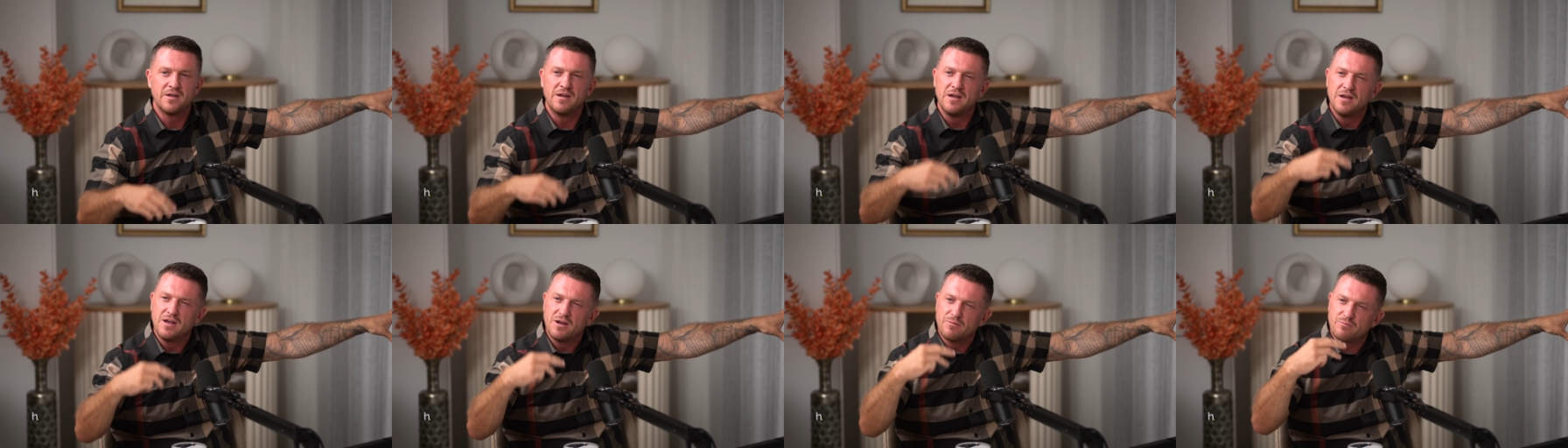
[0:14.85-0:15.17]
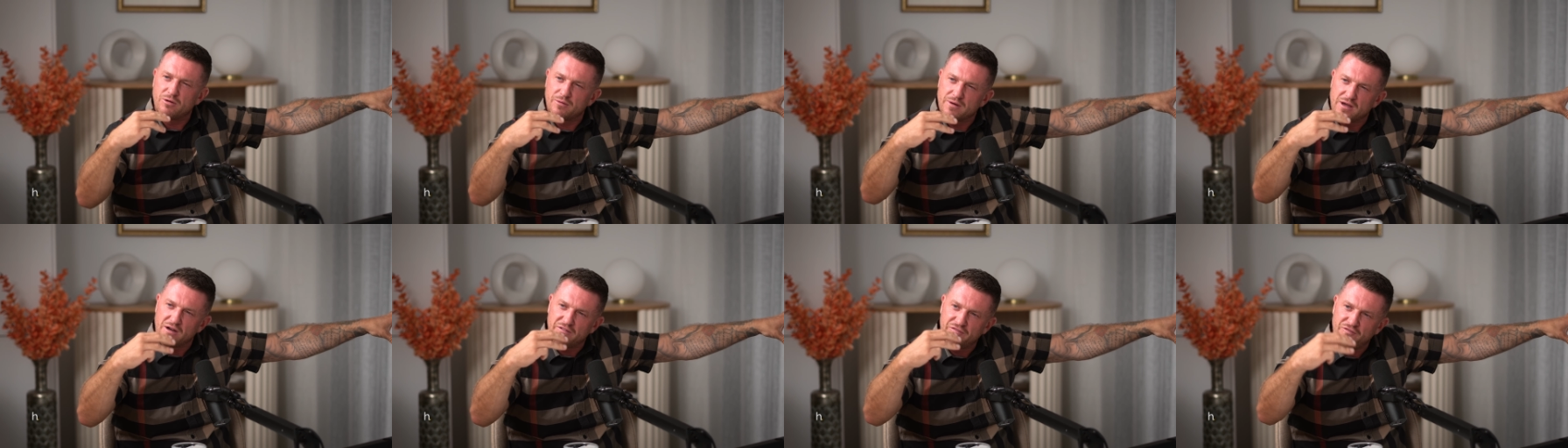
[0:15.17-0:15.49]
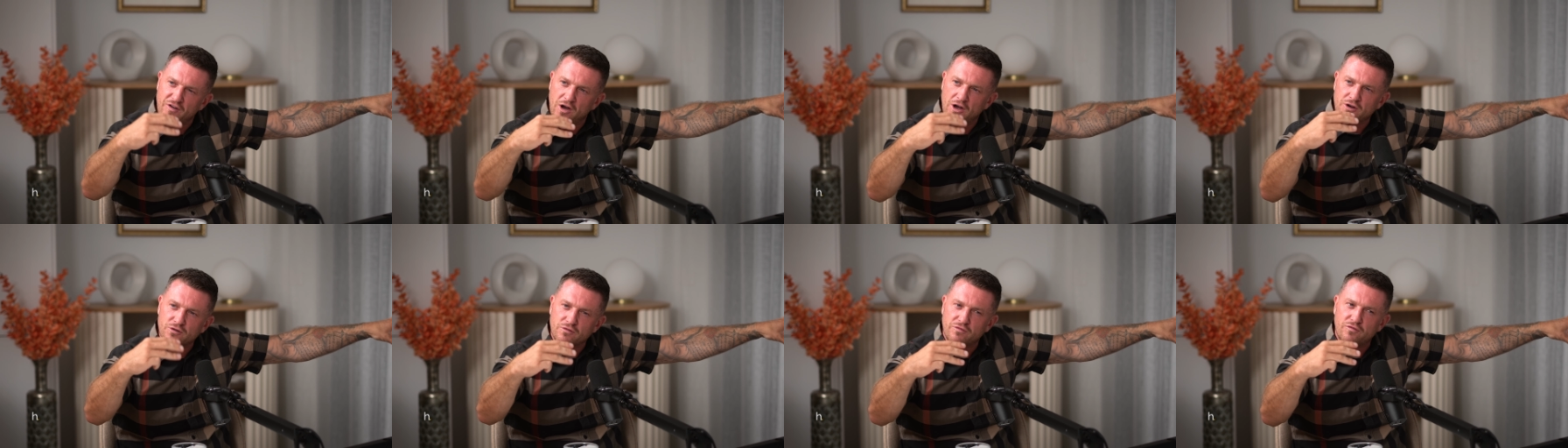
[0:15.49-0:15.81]
Mm. Probably our
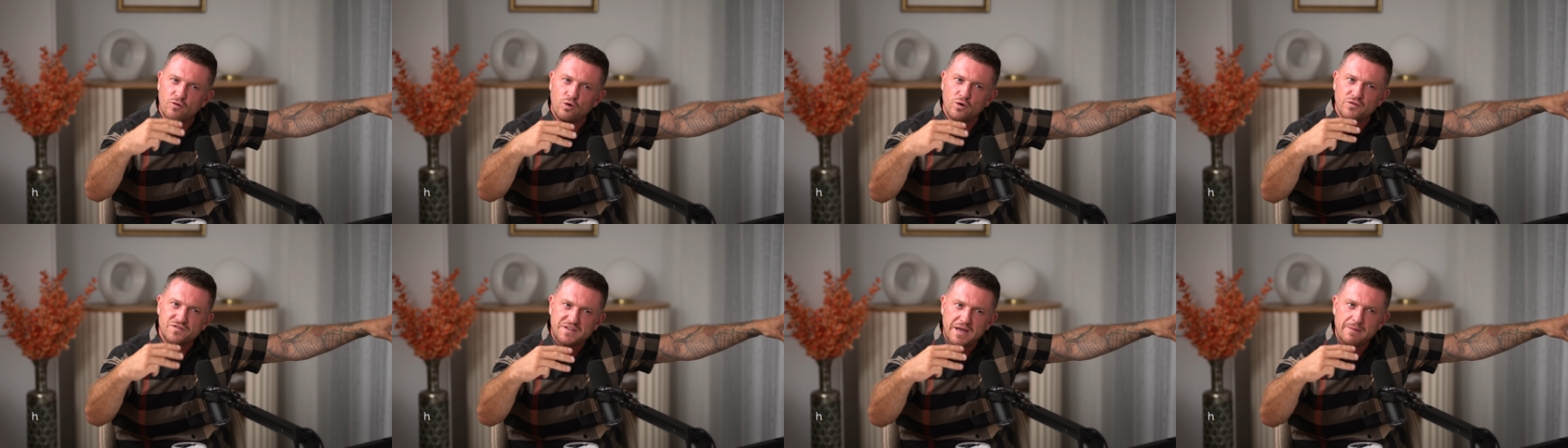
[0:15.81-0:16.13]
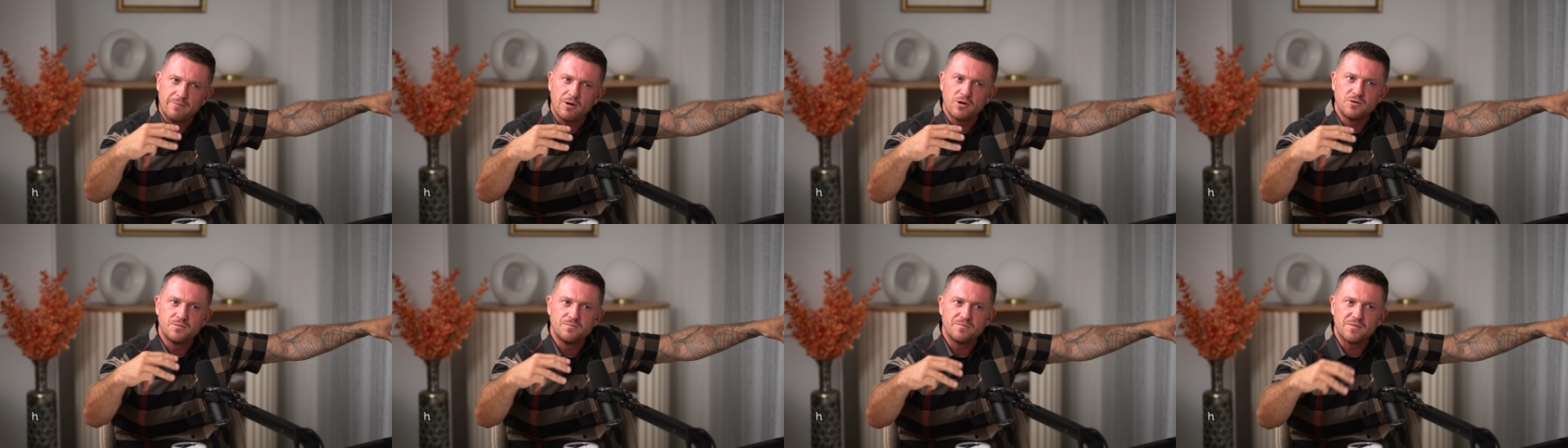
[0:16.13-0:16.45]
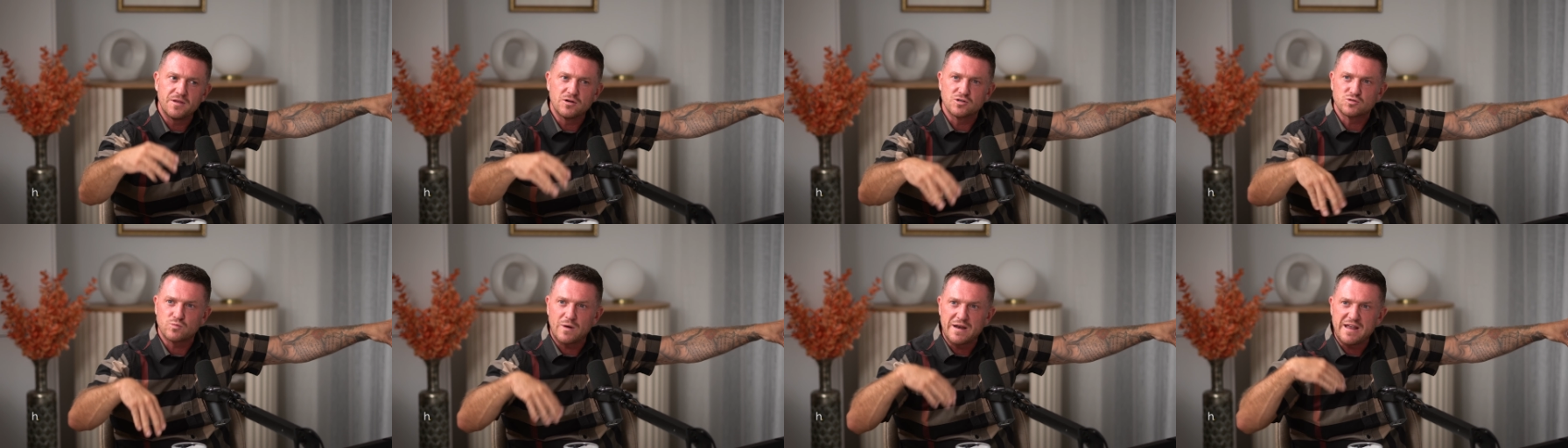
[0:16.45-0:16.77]
third or fourth demo.
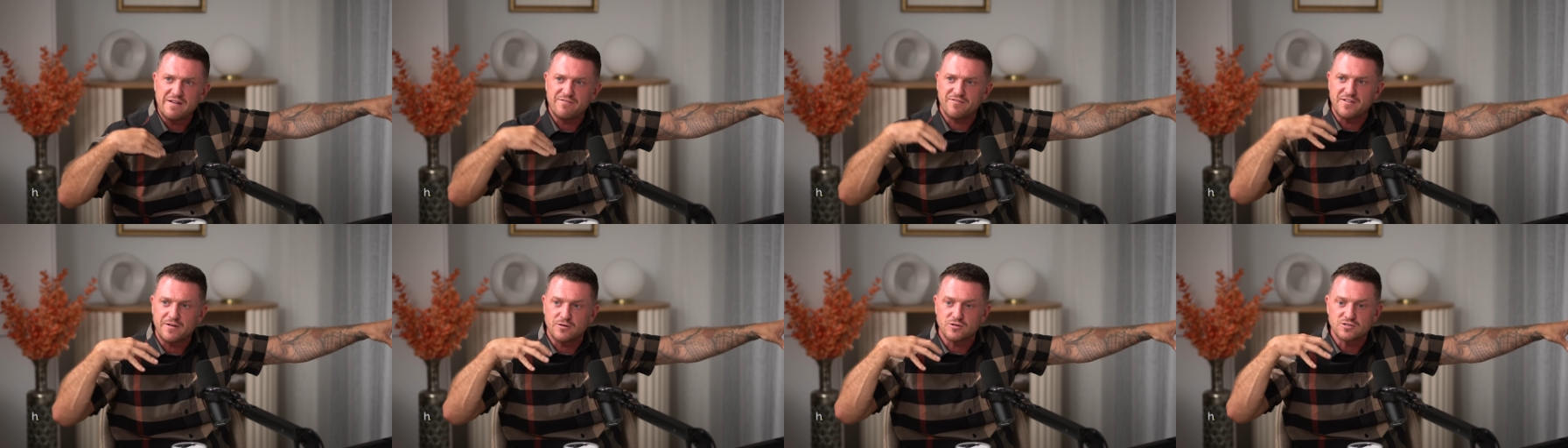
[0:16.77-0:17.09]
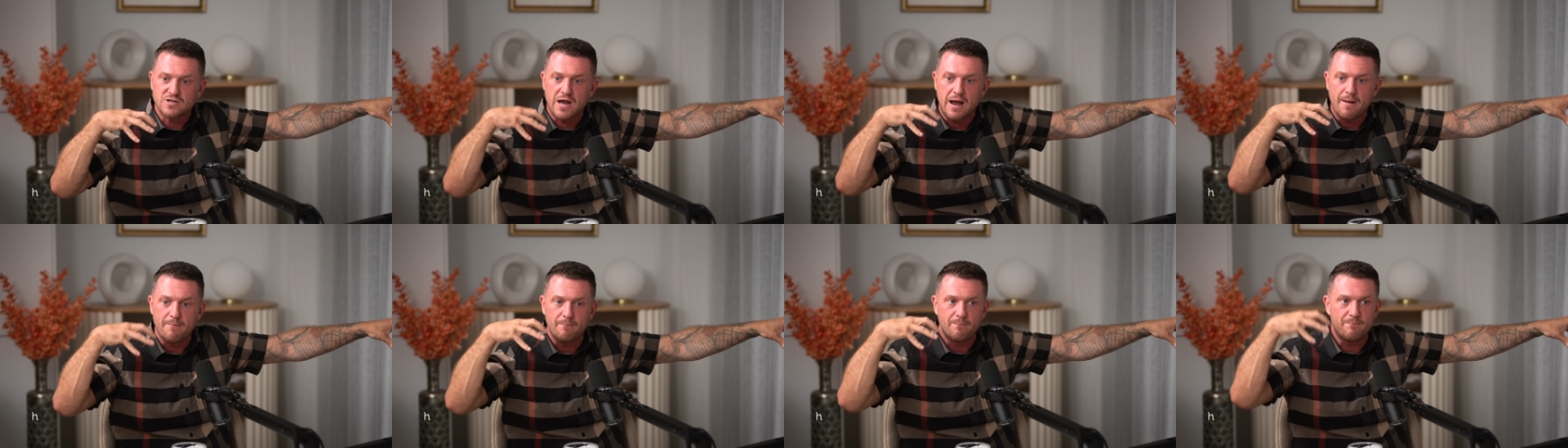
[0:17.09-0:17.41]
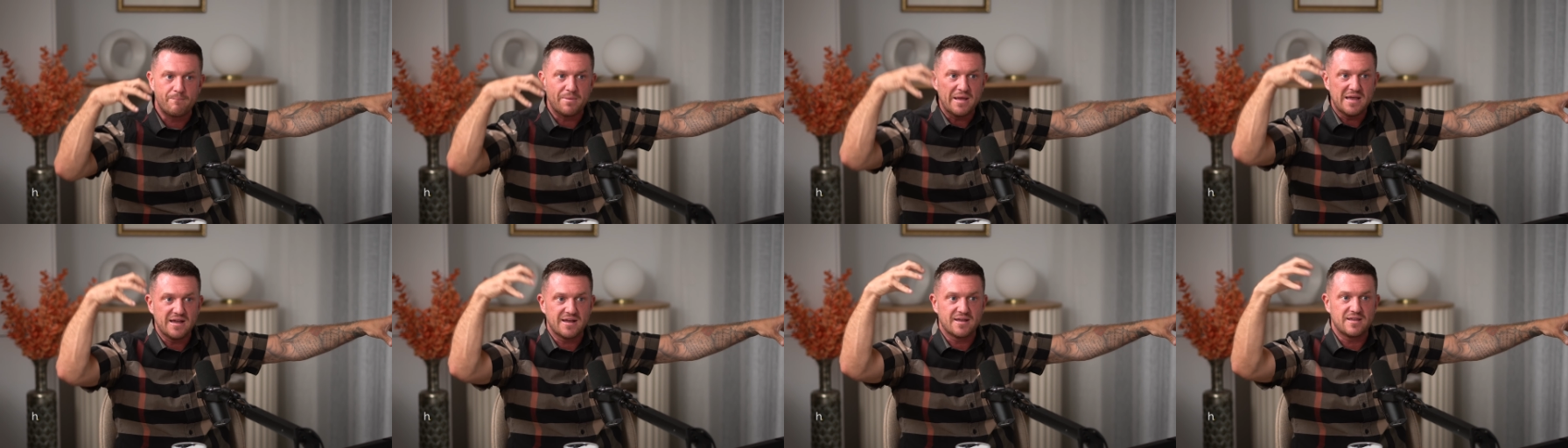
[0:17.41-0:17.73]
It was when everything was going
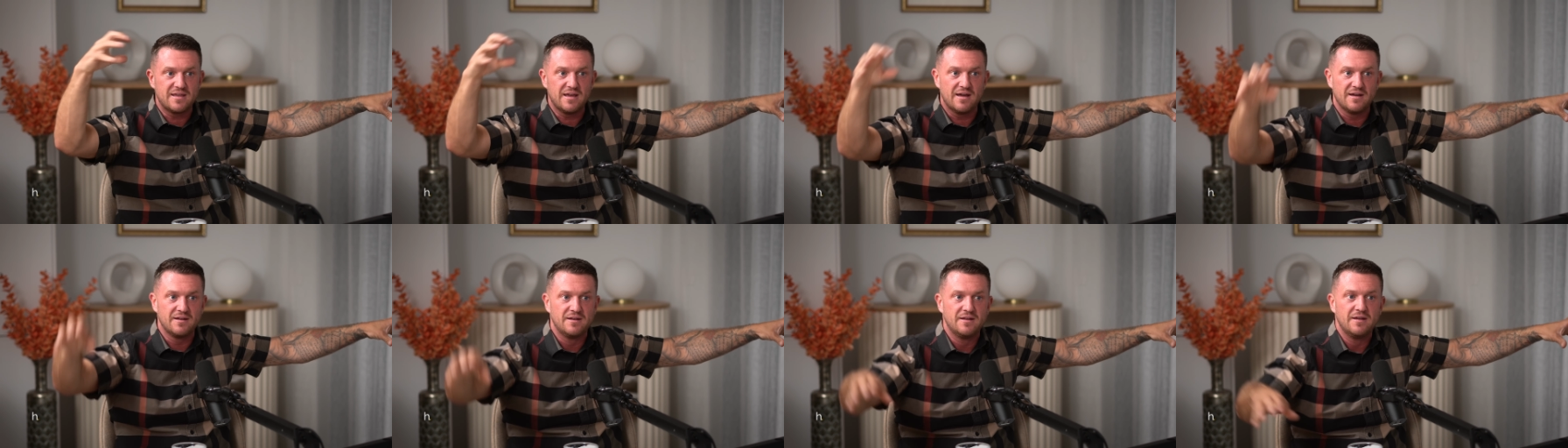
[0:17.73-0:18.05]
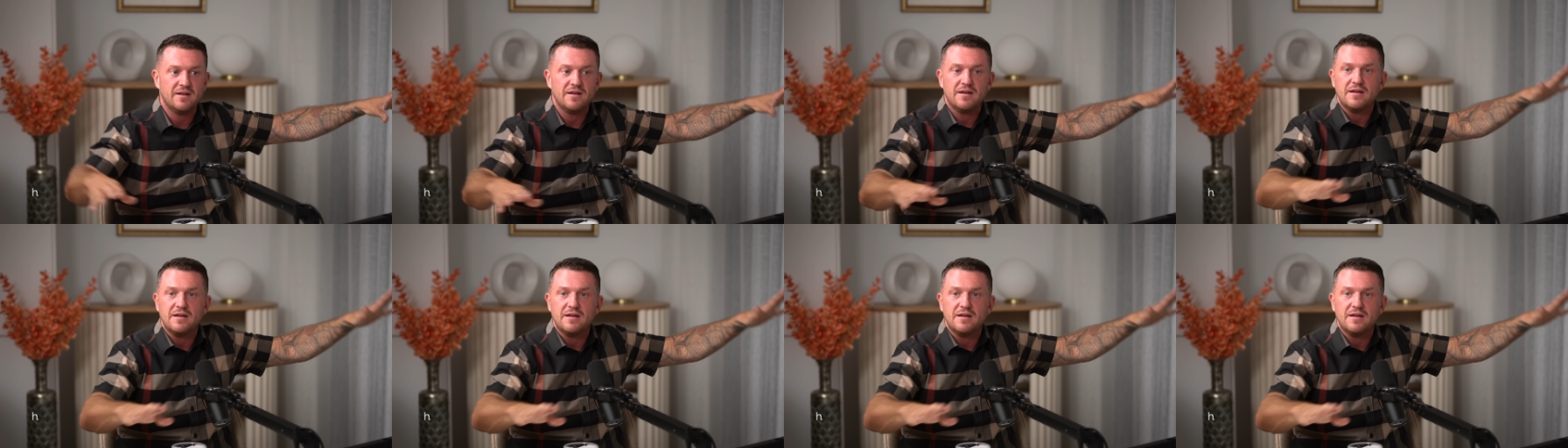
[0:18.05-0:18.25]
big, yeah?